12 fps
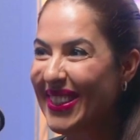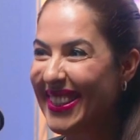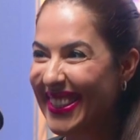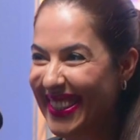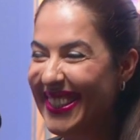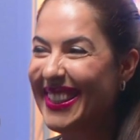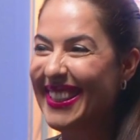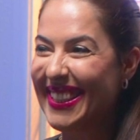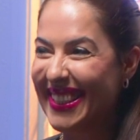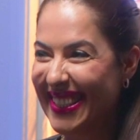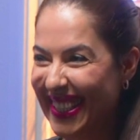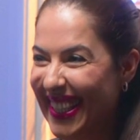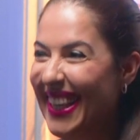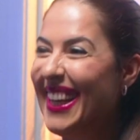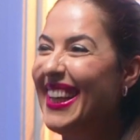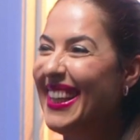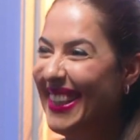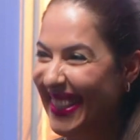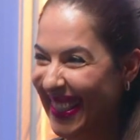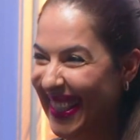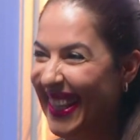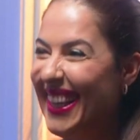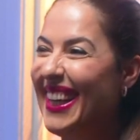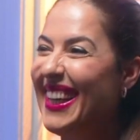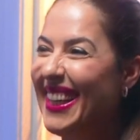Oh, really? Halo. Yeah, oh, yeah. wow,